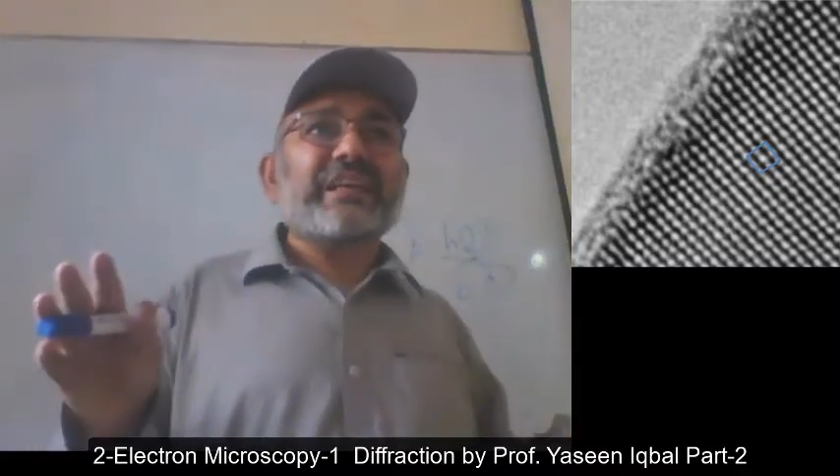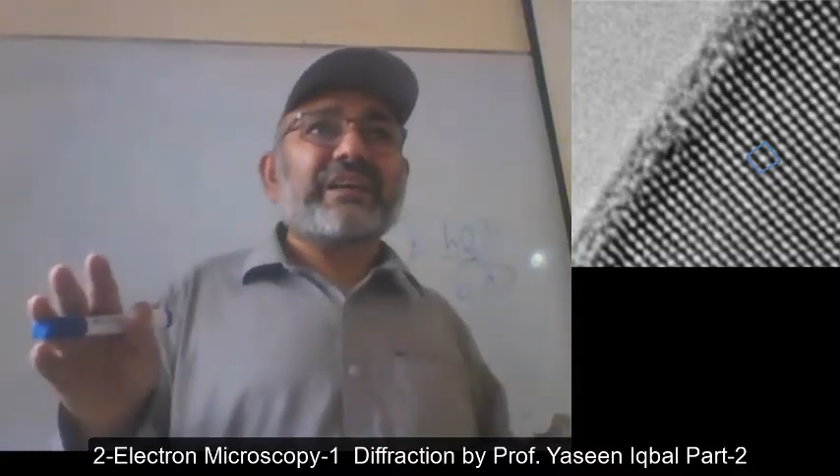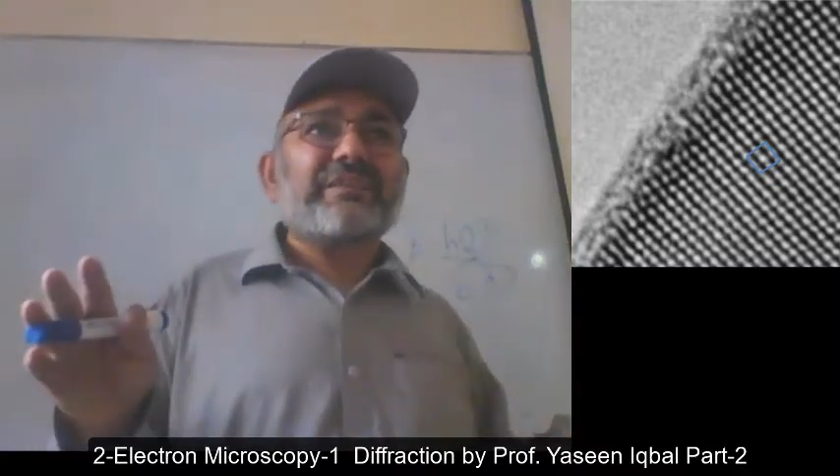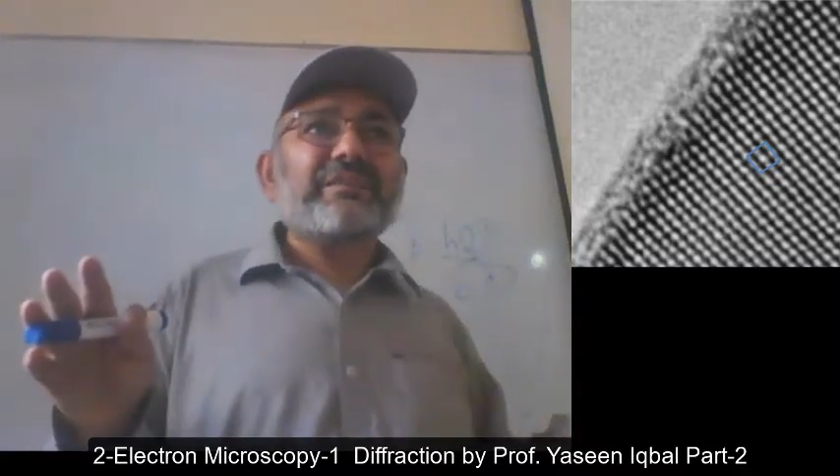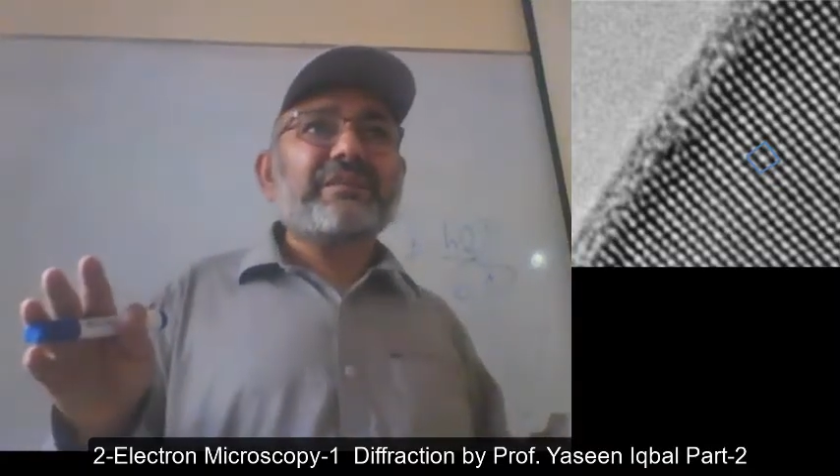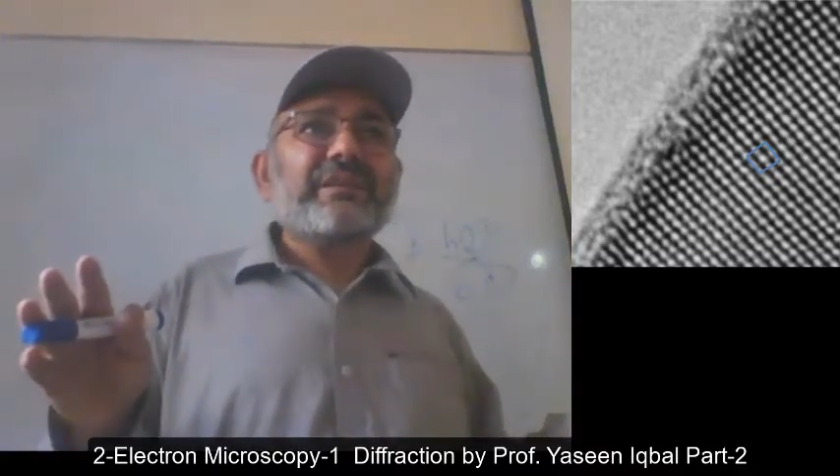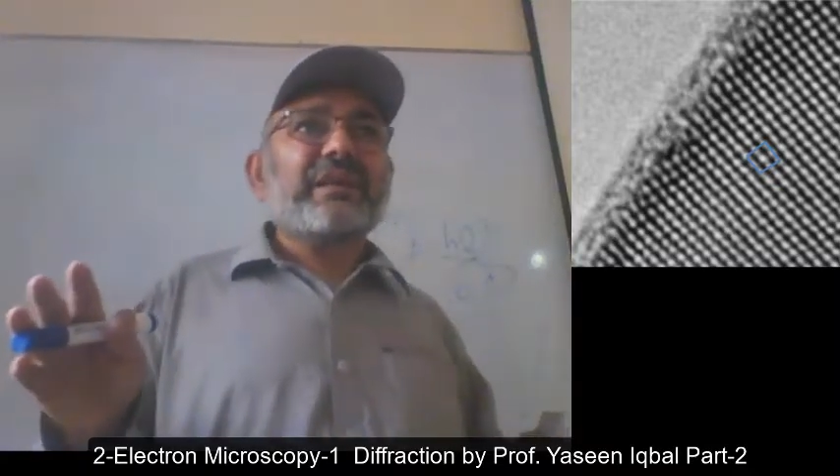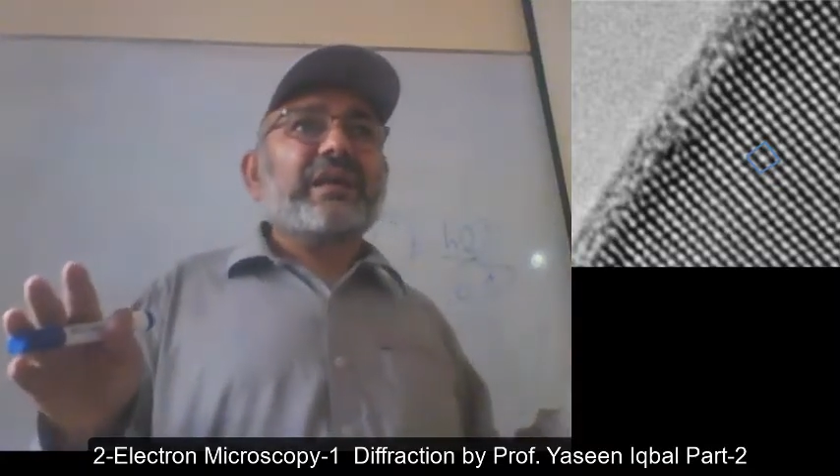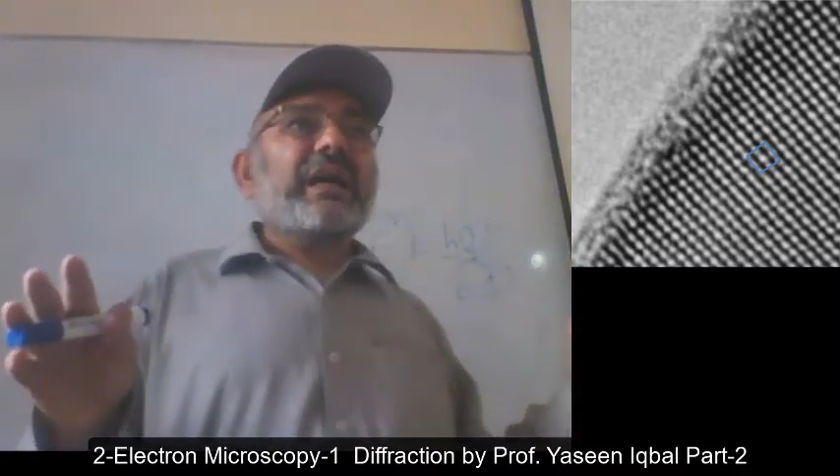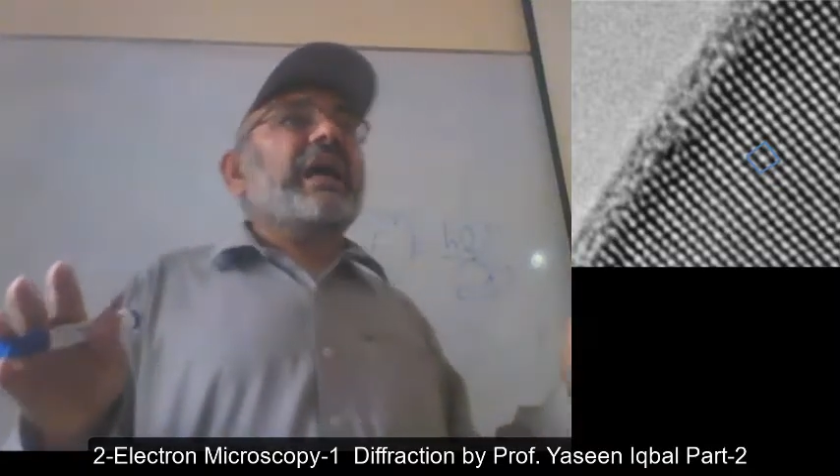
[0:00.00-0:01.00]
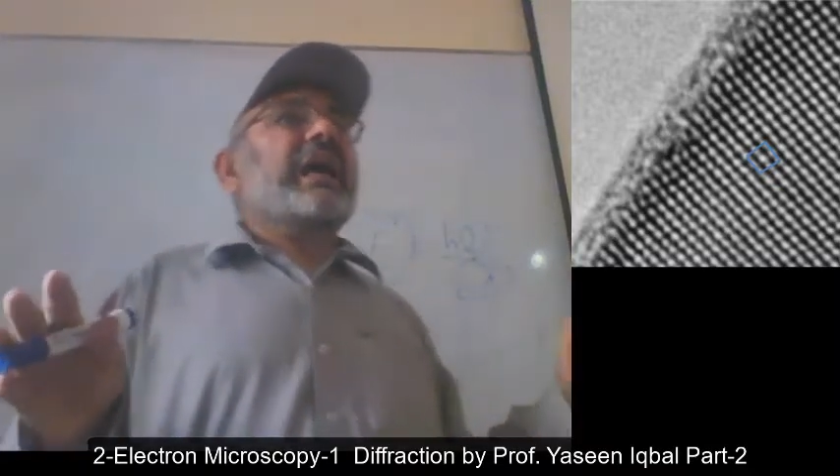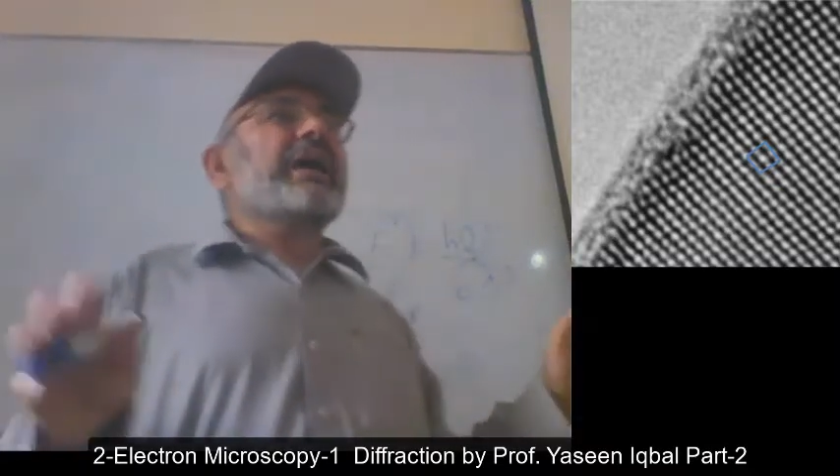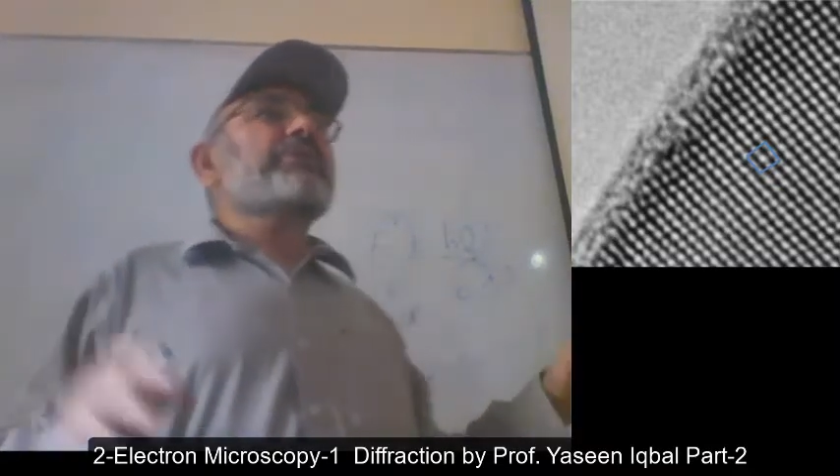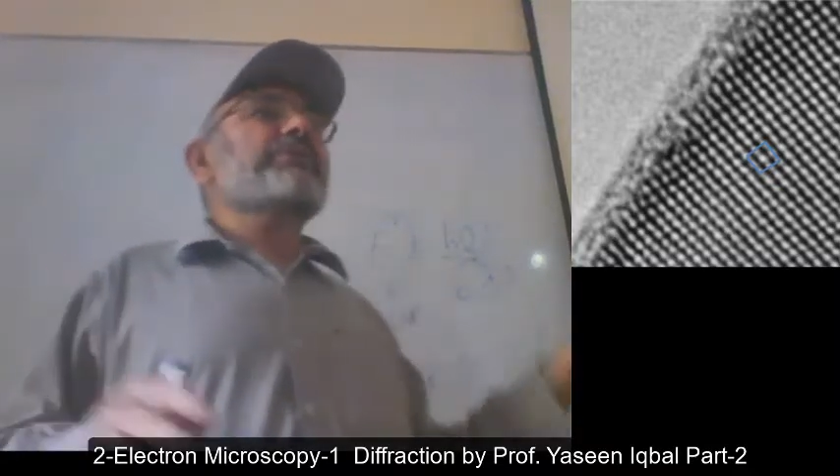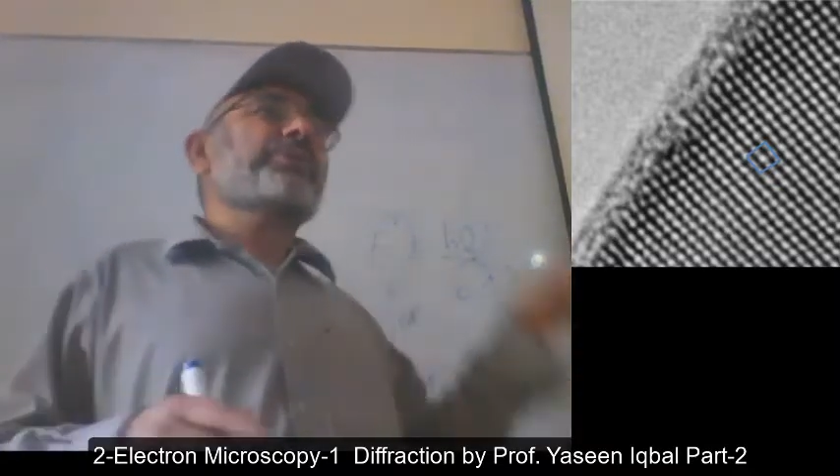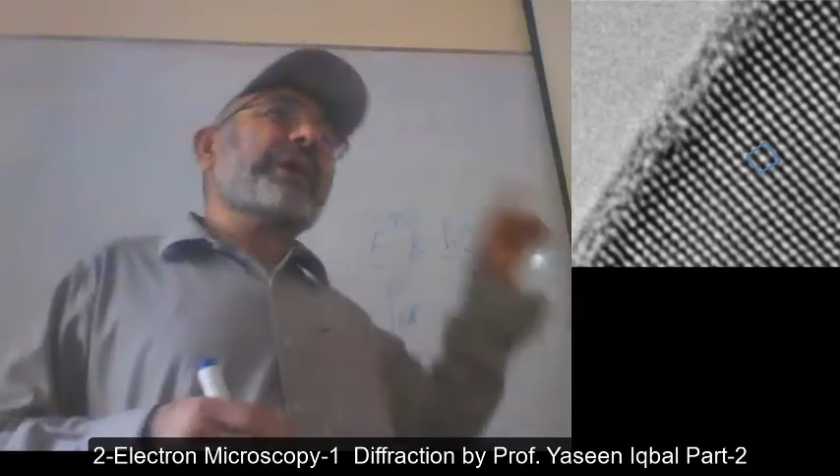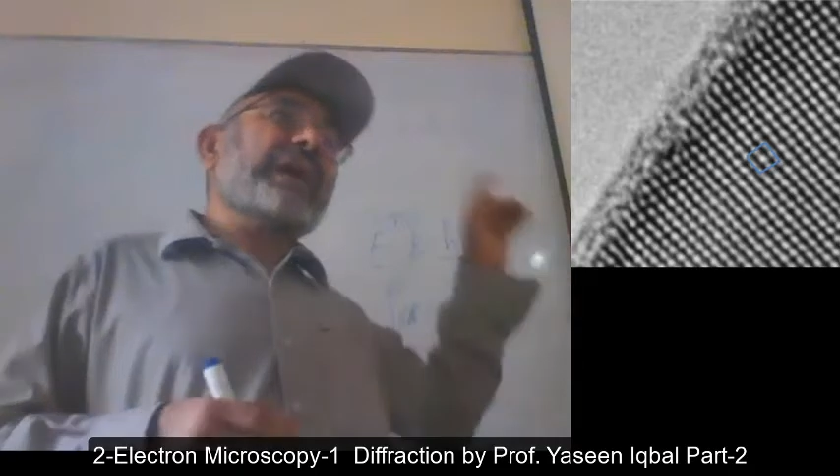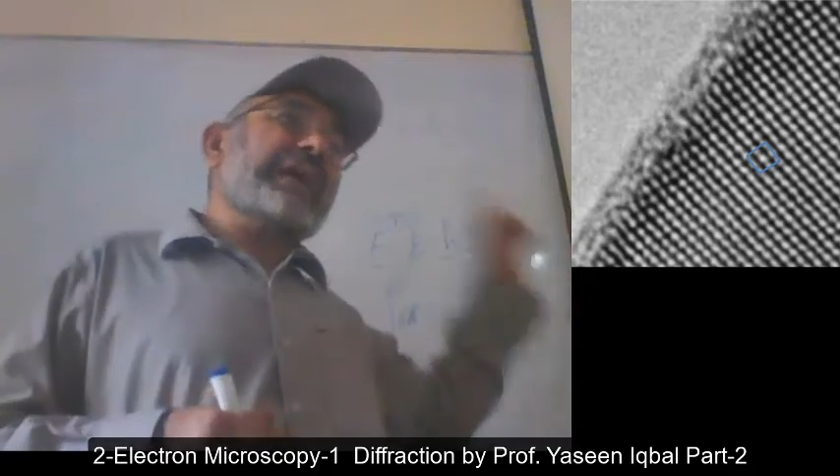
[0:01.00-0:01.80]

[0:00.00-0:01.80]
there, and you